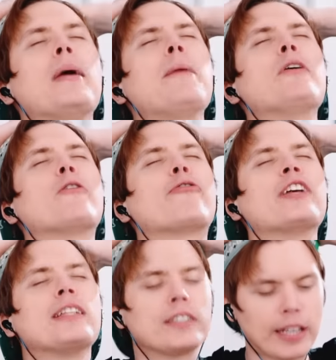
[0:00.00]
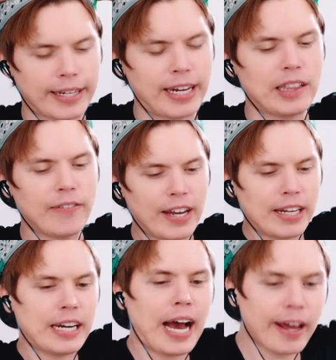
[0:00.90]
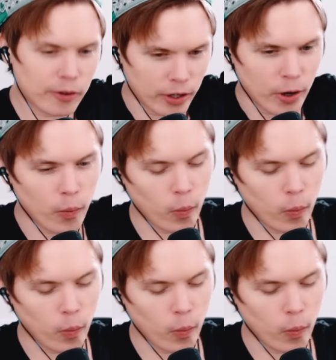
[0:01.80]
Maybe your feelings are like elevated. I don't know.